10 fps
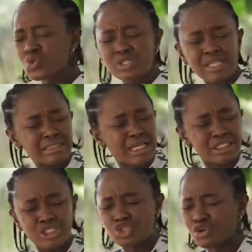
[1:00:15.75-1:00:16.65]
Since
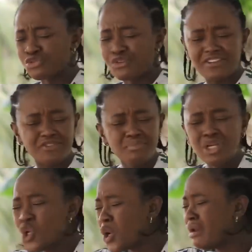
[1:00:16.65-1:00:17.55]
you started this, your
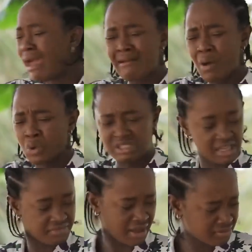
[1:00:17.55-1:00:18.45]
5 million
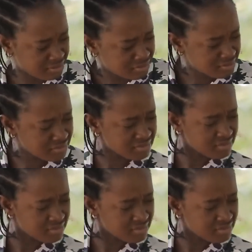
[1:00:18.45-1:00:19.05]
naira, whatever,